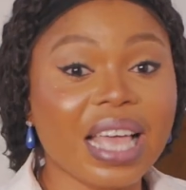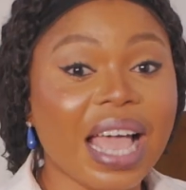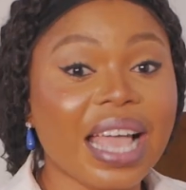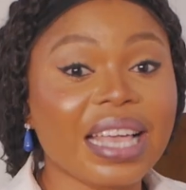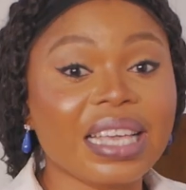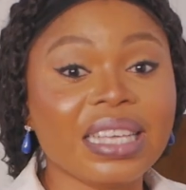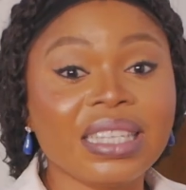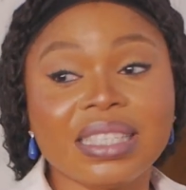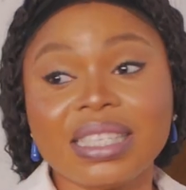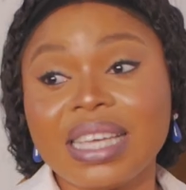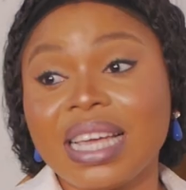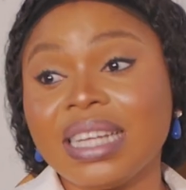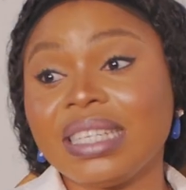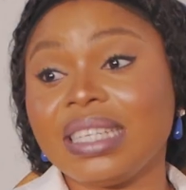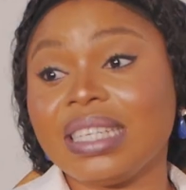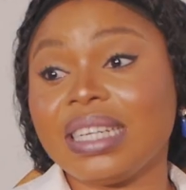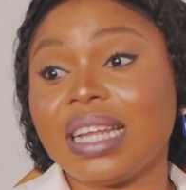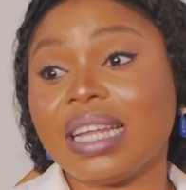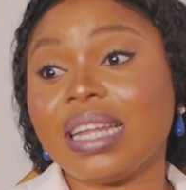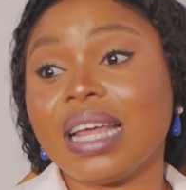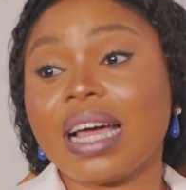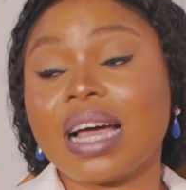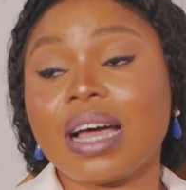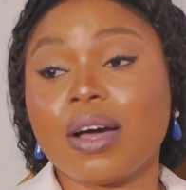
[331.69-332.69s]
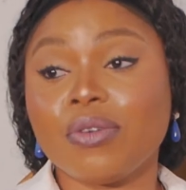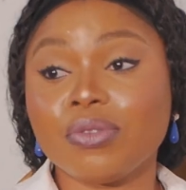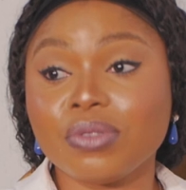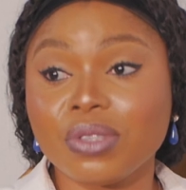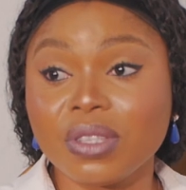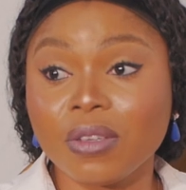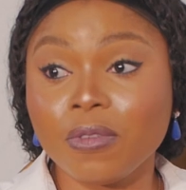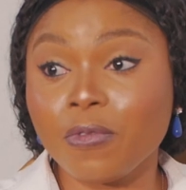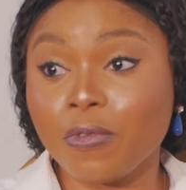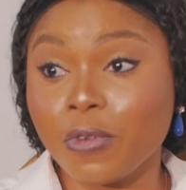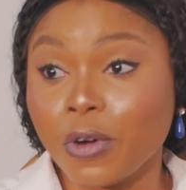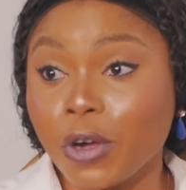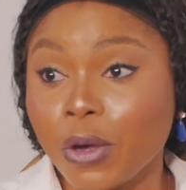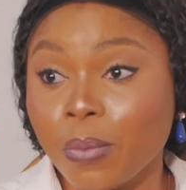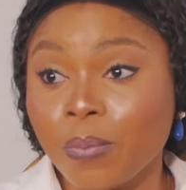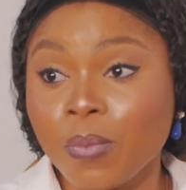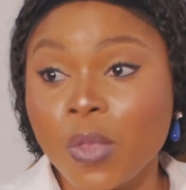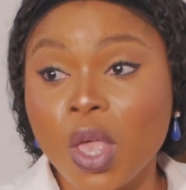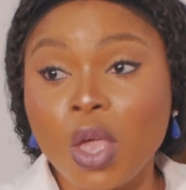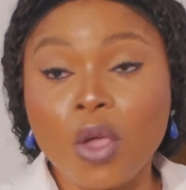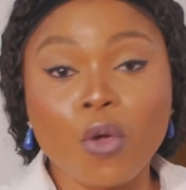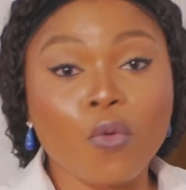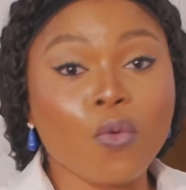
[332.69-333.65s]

I interned in an accounting firm.